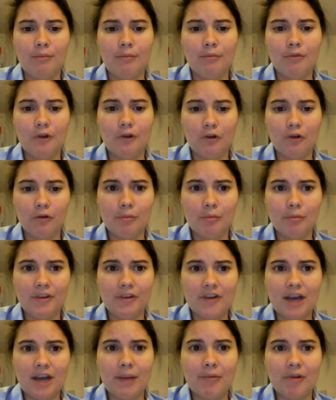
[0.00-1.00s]
those would be the
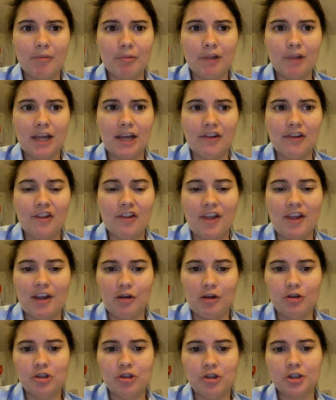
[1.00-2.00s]
types of plans that
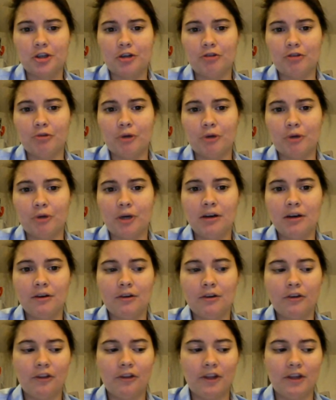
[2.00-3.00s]
you should go for,
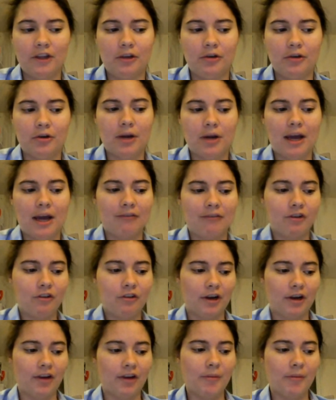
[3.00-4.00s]
so that you don't have to
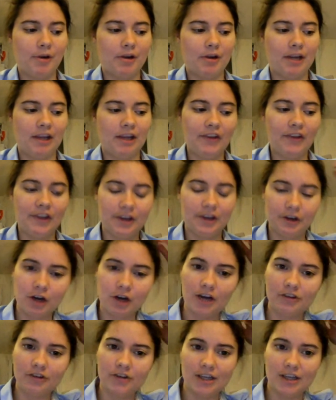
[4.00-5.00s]
stress about canceling your
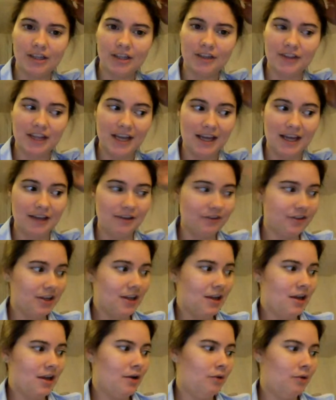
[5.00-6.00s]
contract at the end,
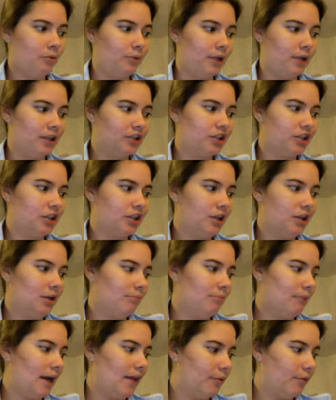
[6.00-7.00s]
which,
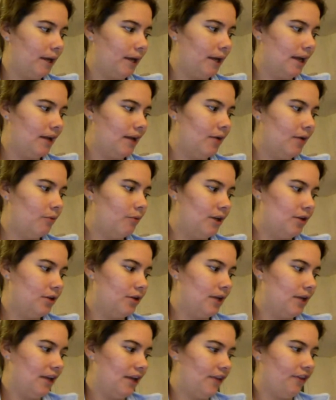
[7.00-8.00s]
by the way, when you
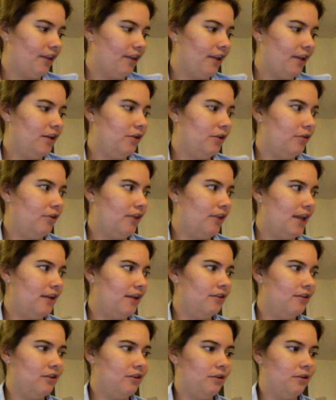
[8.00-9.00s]
cancel it, you send
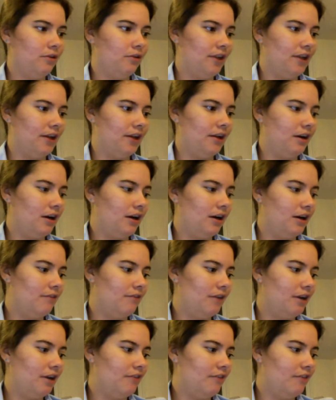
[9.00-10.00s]
using our
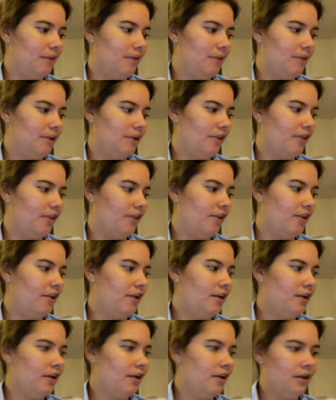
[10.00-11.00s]
very famous
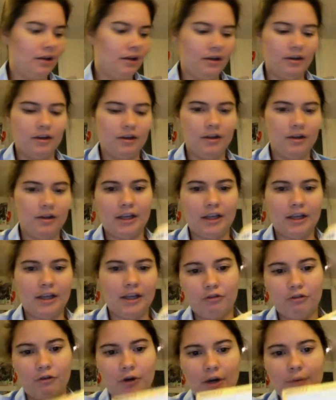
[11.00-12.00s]
yellow
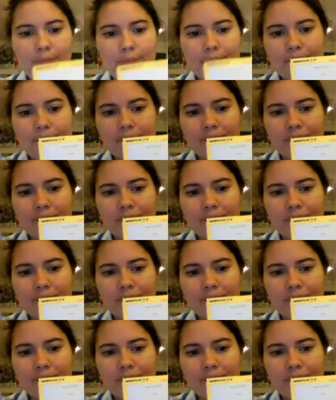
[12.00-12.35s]
form.